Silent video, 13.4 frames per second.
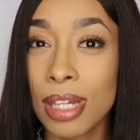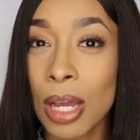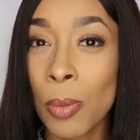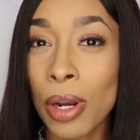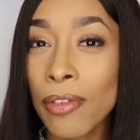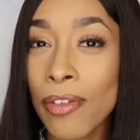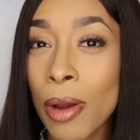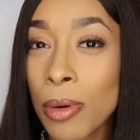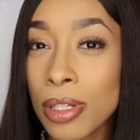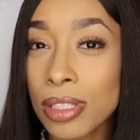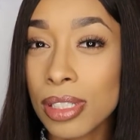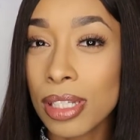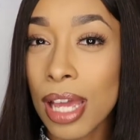what if I
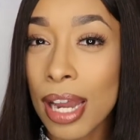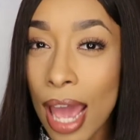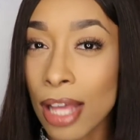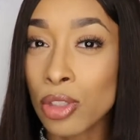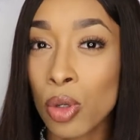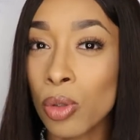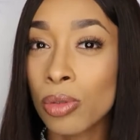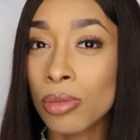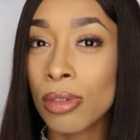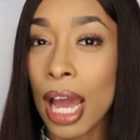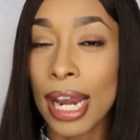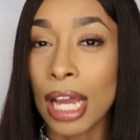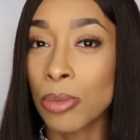was an asshole
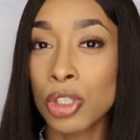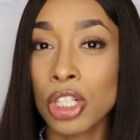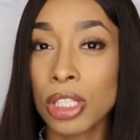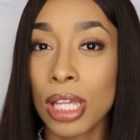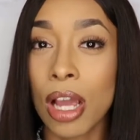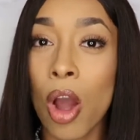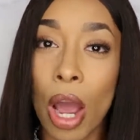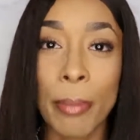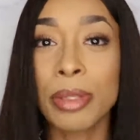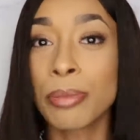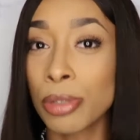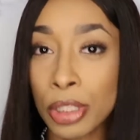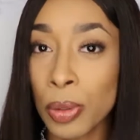and I was just like, oh, I'm
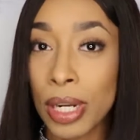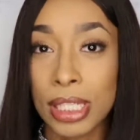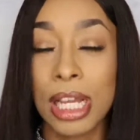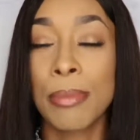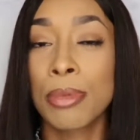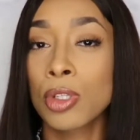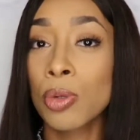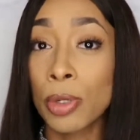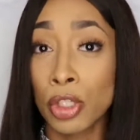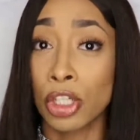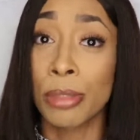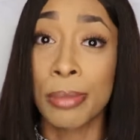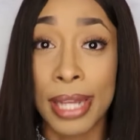gonna bring you any type of soup and
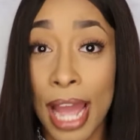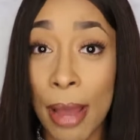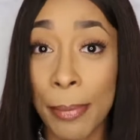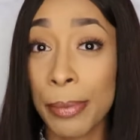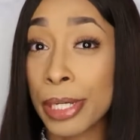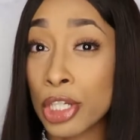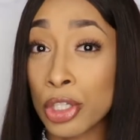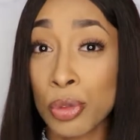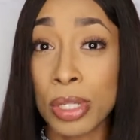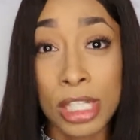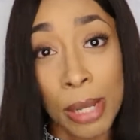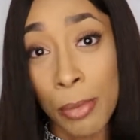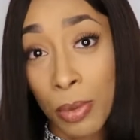you're gonna be happy because you
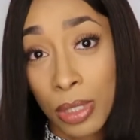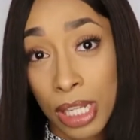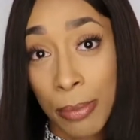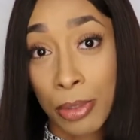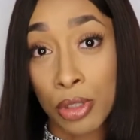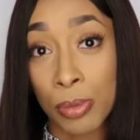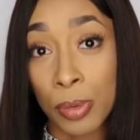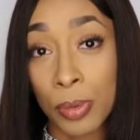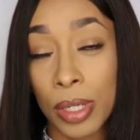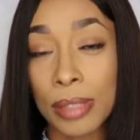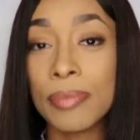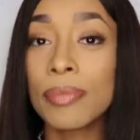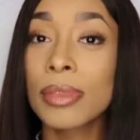didn't tell me what type of soup you
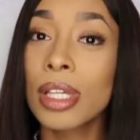want?